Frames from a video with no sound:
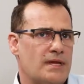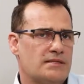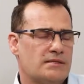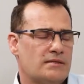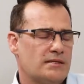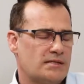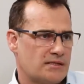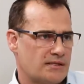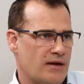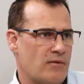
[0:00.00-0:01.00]
let's
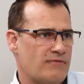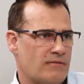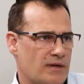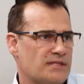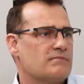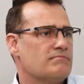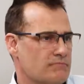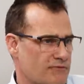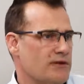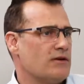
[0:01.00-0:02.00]
stay away from, let's
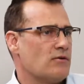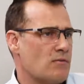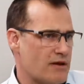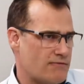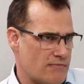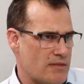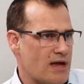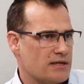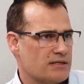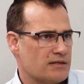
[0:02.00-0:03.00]
veer away from that,